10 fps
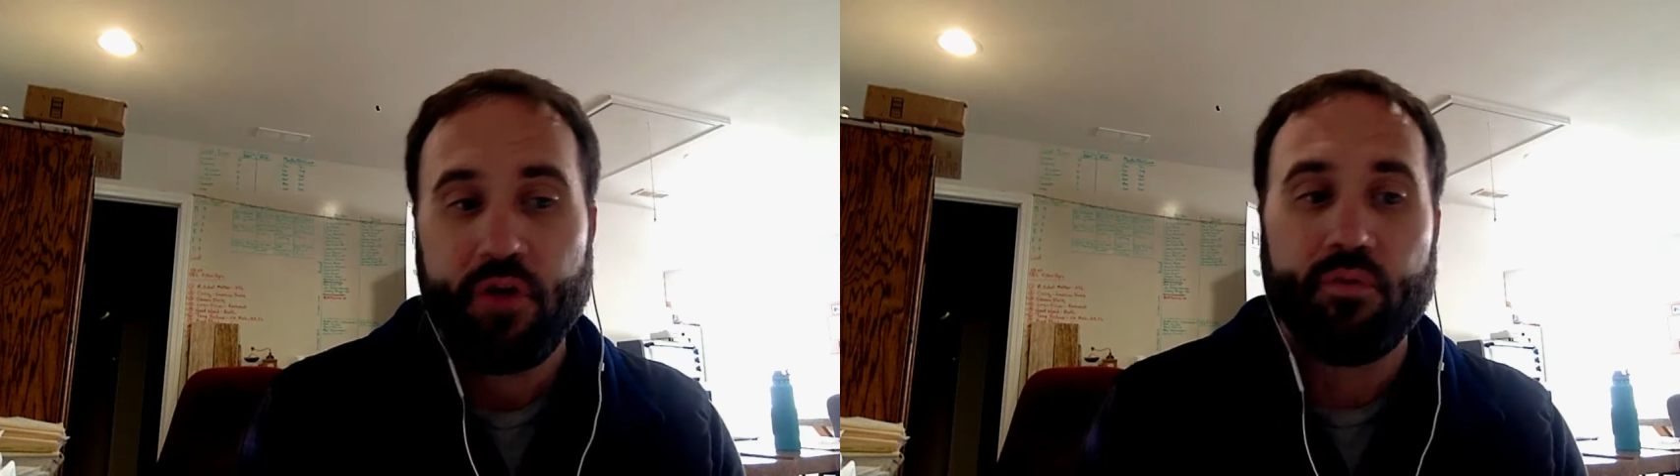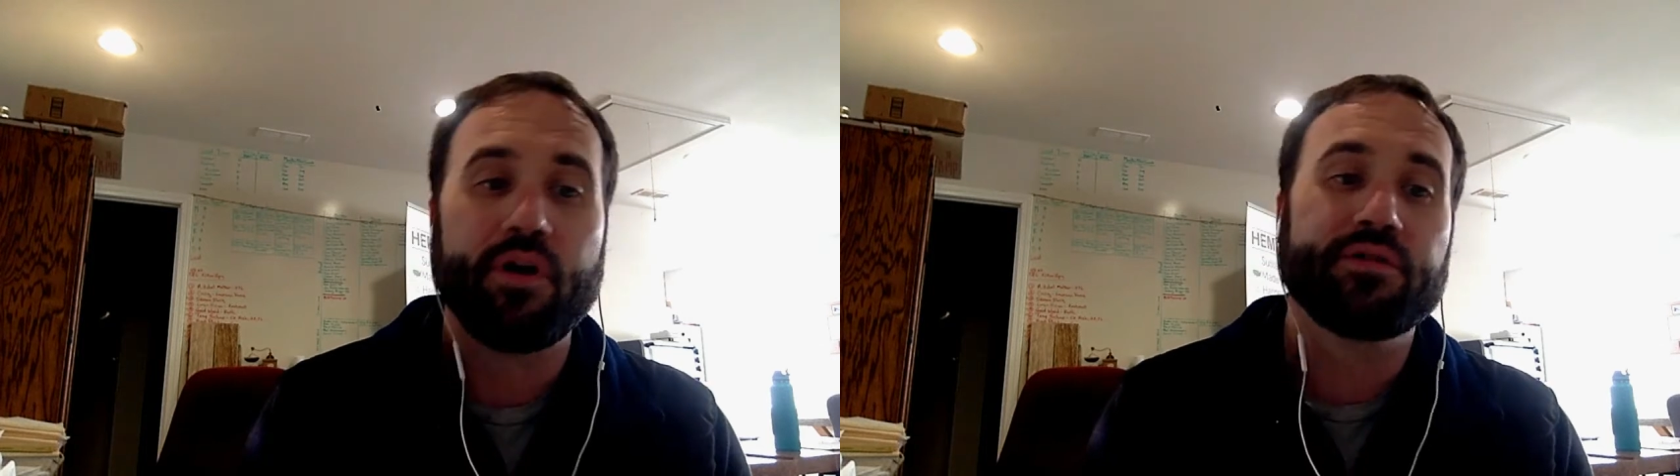
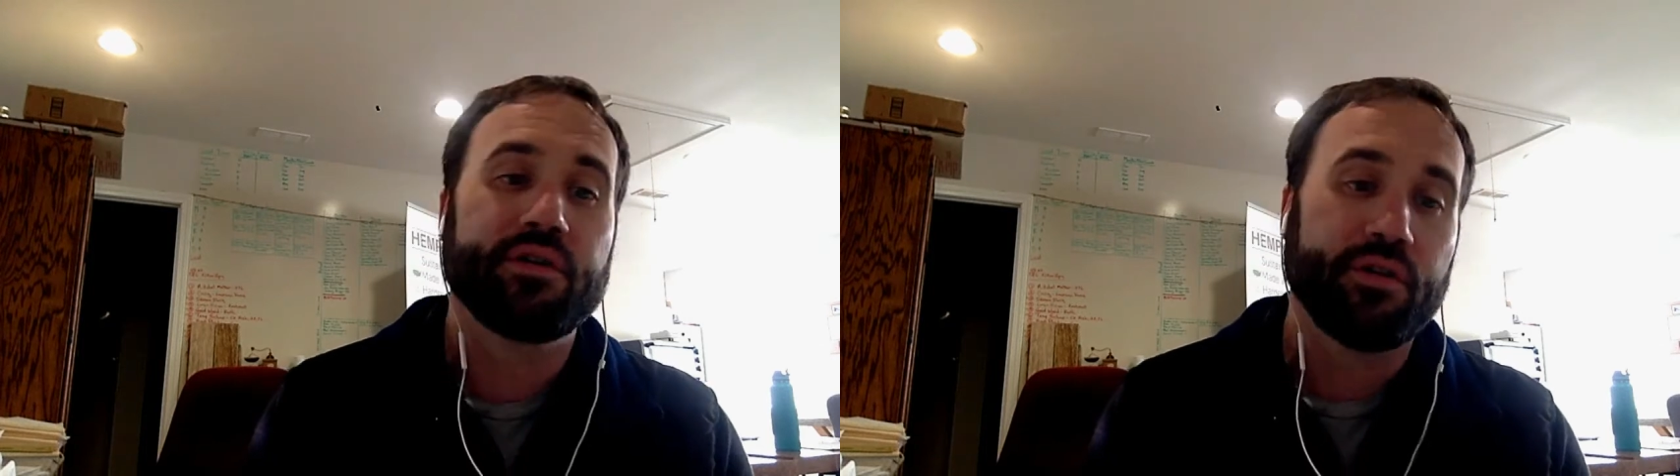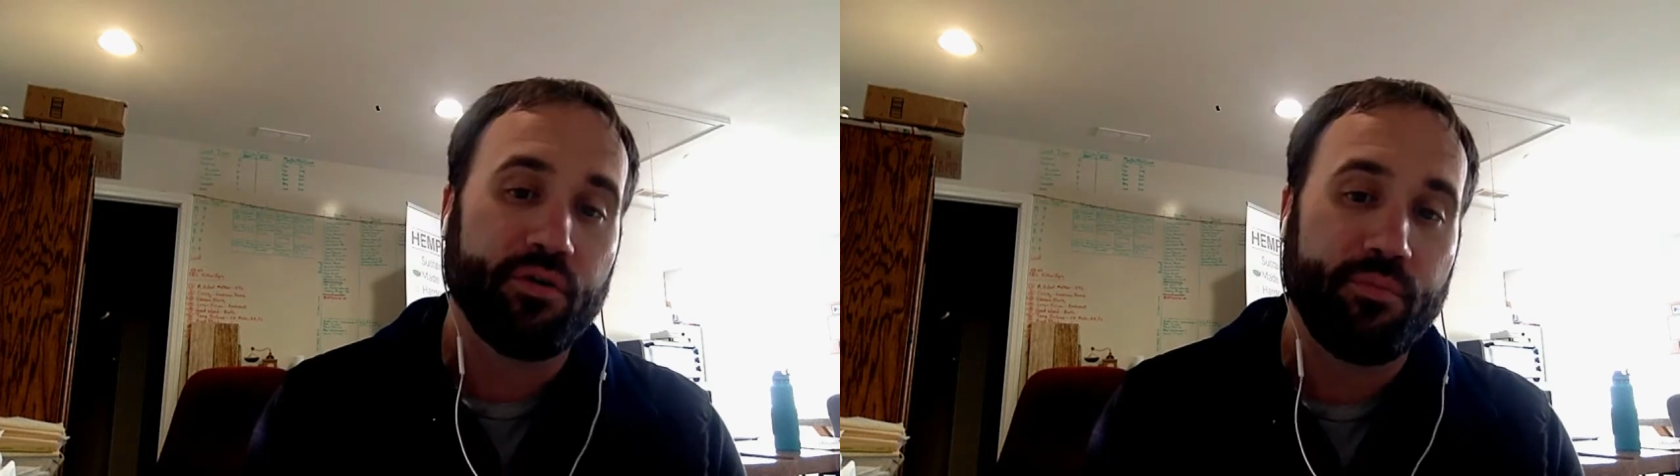where it's
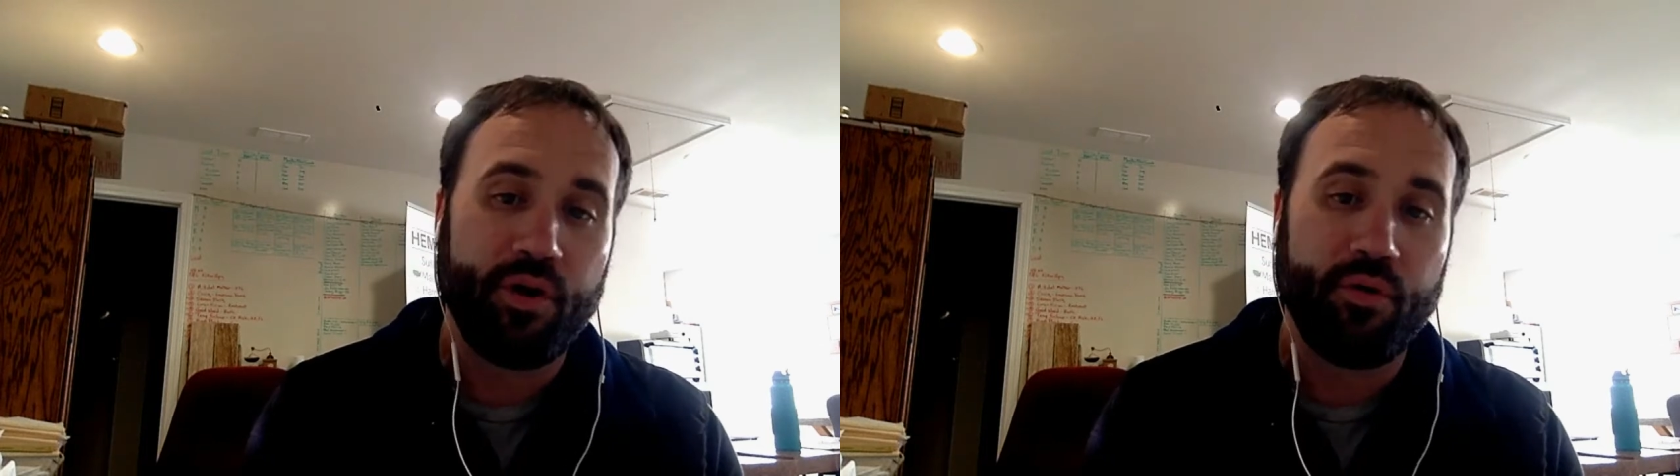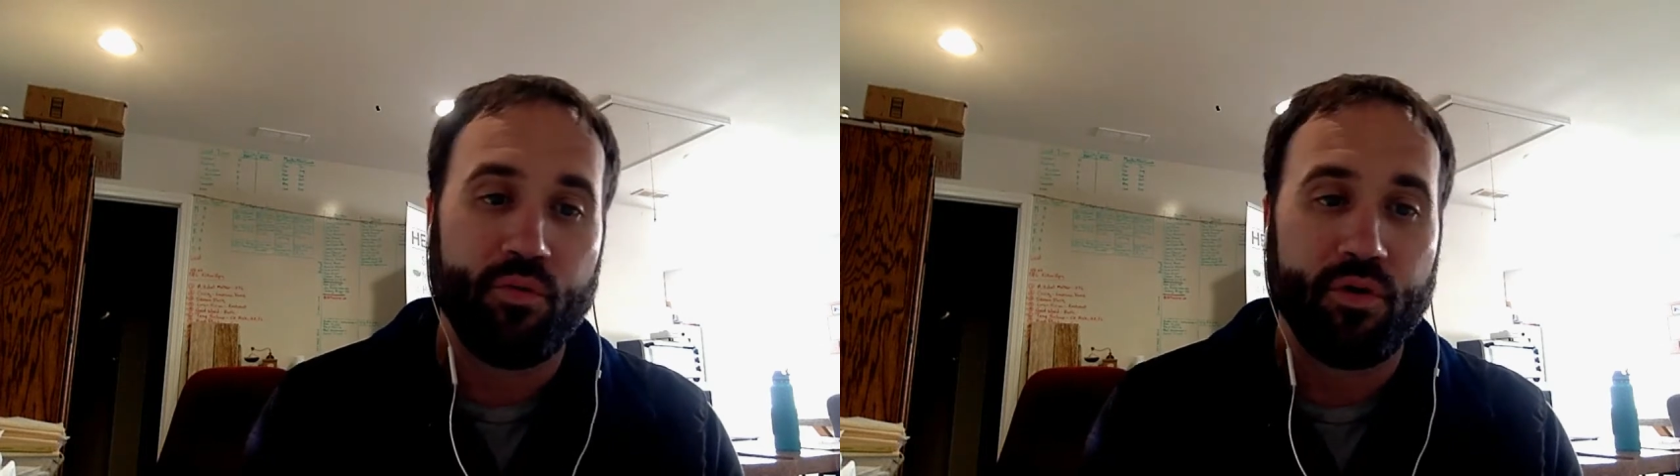a little
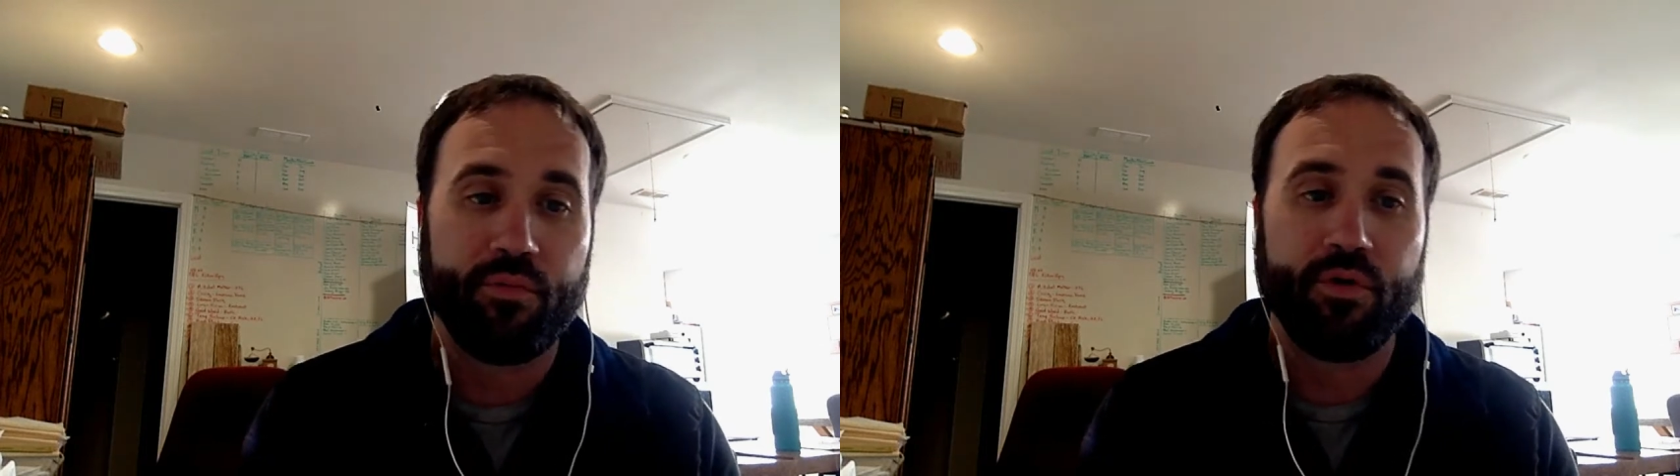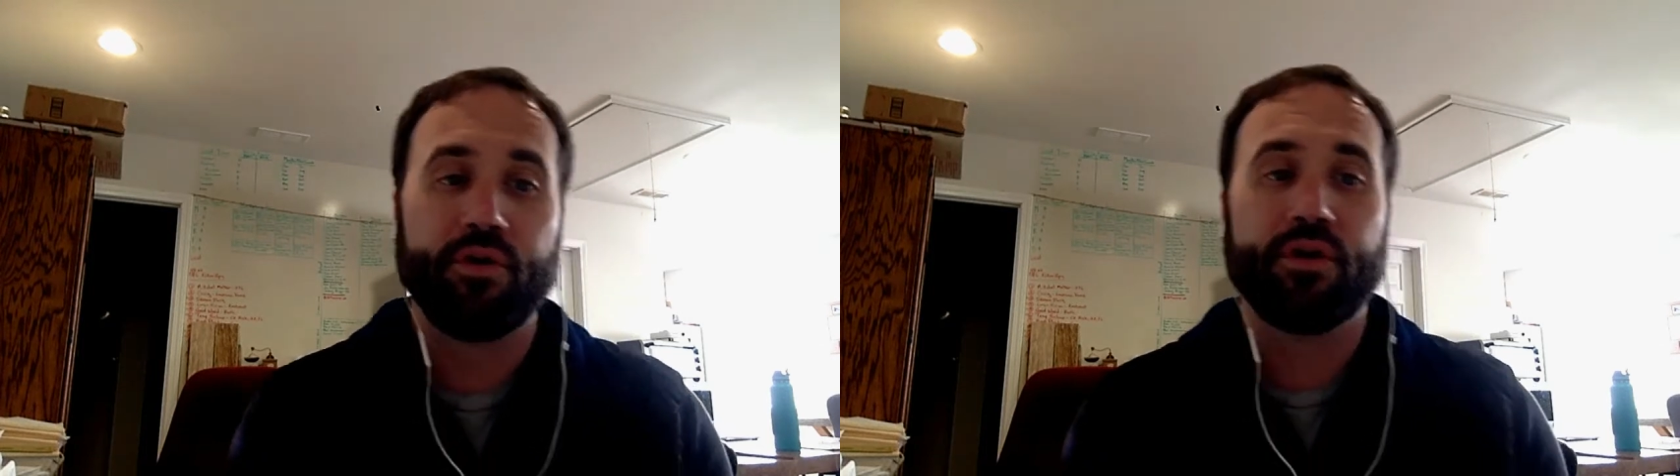bit warmer,